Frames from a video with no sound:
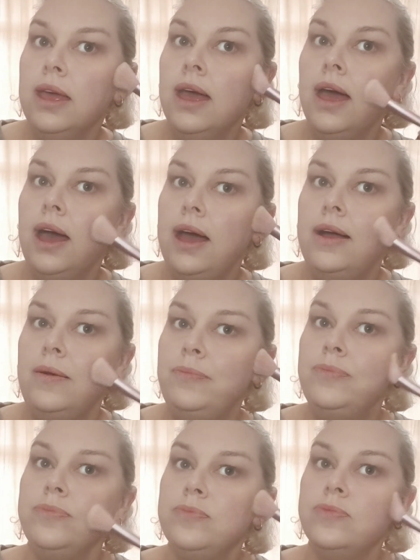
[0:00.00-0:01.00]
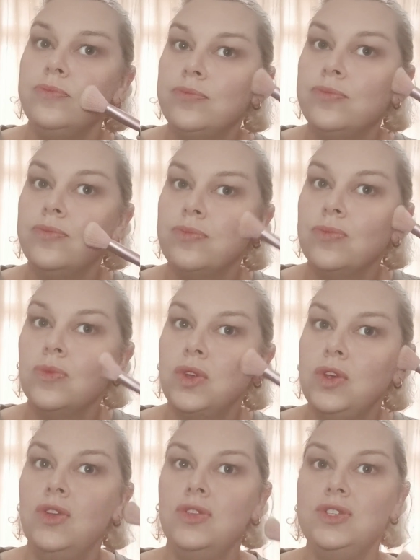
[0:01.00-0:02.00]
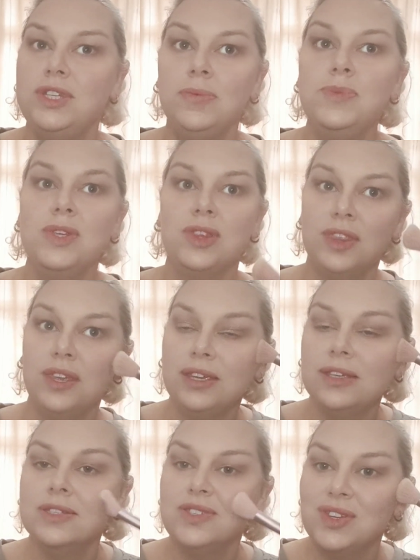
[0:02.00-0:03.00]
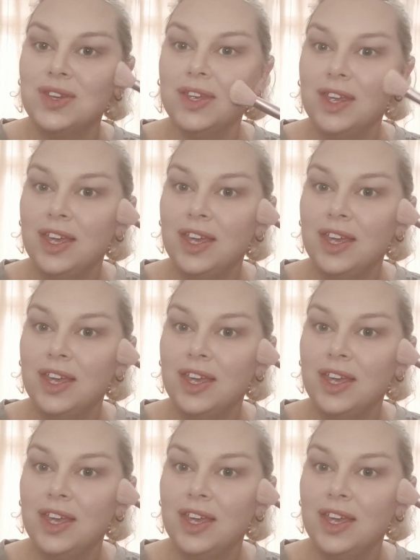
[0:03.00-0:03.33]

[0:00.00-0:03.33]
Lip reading: the dips and things